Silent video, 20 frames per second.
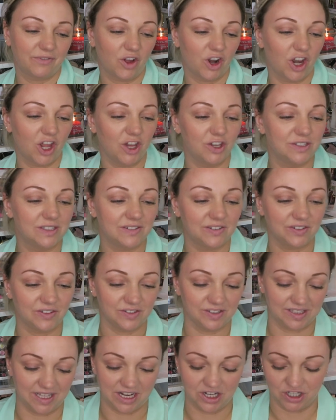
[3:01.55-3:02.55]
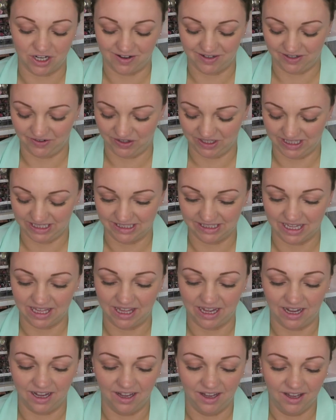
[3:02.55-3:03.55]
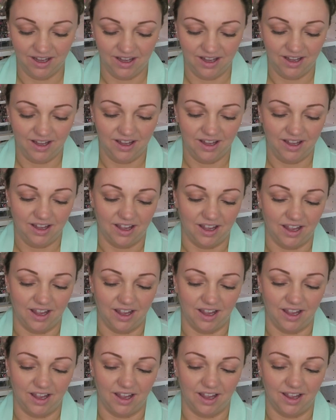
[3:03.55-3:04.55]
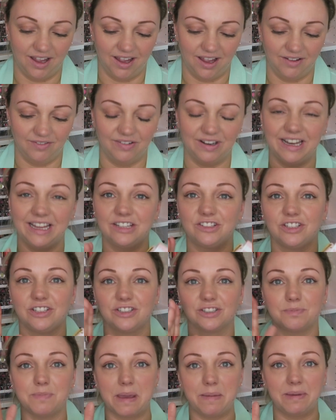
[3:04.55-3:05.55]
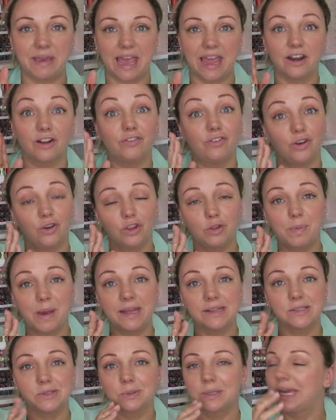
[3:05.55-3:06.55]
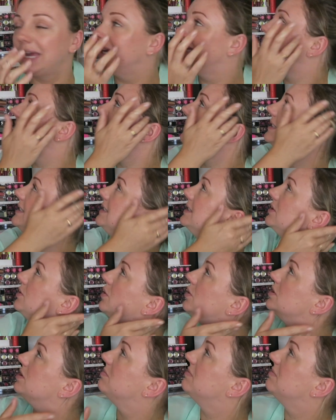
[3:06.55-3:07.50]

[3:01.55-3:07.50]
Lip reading: I've got loads of different stationery and different things like that, I'm literally just maybe getting a few of the pencil cases to store